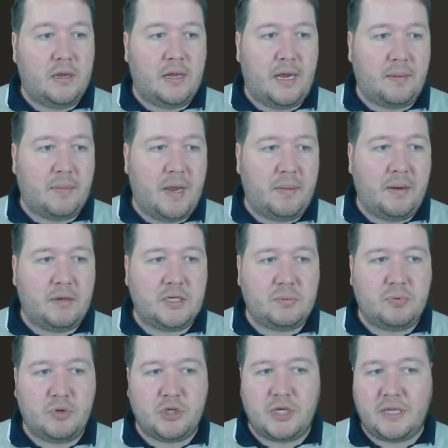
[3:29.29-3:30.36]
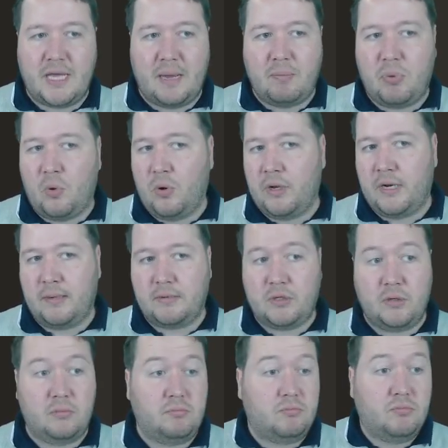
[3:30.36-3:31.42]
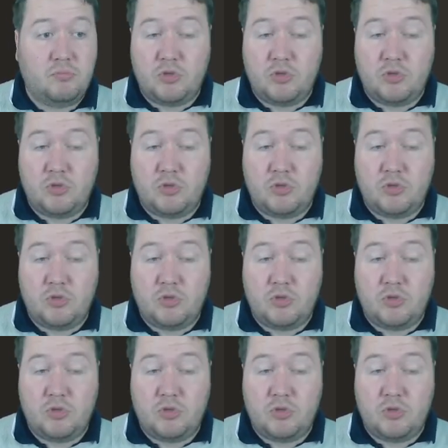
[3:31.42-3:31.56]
Like maybe just pushing that pawn up's good.